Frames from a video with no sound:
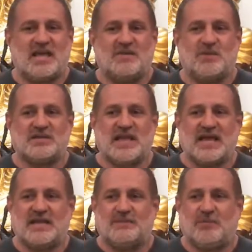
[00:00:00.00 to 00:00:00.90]
was
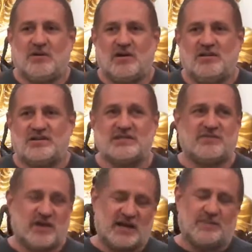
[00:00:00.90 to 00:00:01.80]
any part? This is
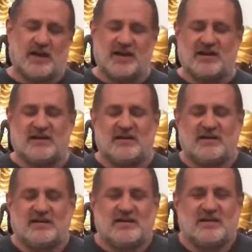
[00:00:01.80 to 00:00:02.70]
for anybody
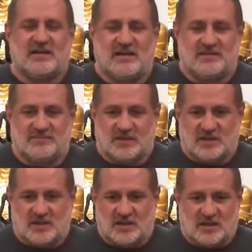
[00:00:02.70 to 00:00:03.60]

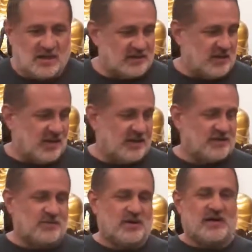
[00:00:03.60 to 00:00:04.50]
online
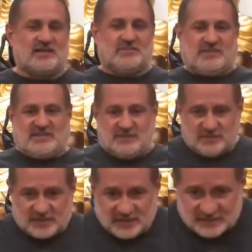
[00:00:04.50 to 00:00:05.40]
as well. So,
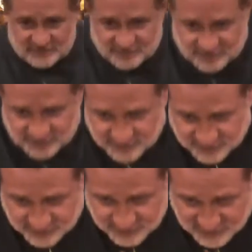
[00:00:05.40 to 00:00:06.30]
yeah.
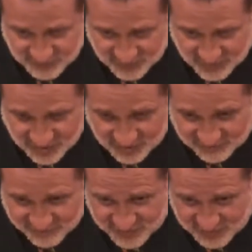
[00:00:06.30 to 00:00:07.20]
I
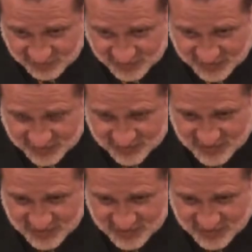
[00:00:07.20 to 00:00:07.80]
feel like